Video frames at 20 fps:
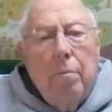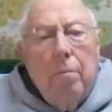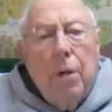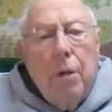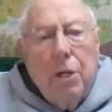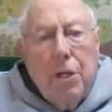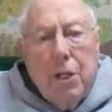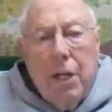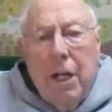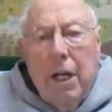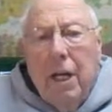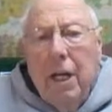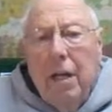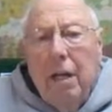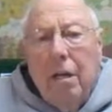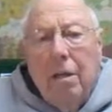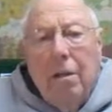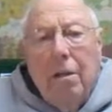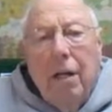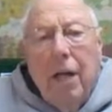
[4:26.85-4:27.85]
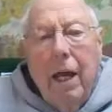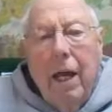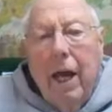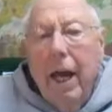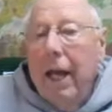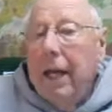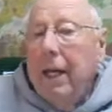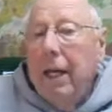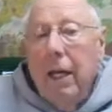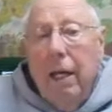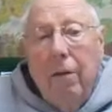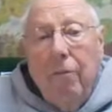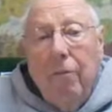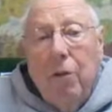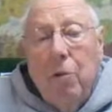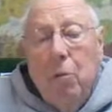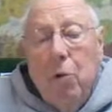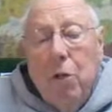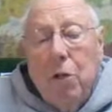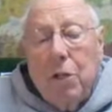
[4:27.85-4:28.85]
Personnel had it
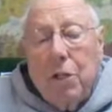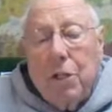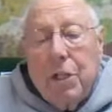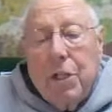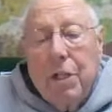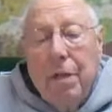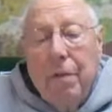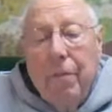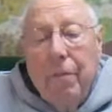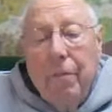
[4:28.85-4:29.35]
even worse,